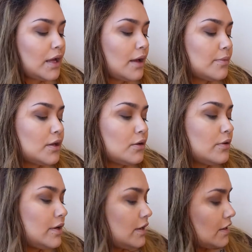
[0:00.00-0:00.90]
I'm gonna go
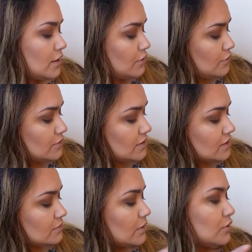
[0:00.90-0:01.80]
ahead and use
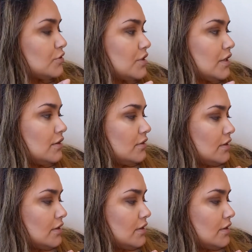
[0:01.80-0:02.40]
this middle shade.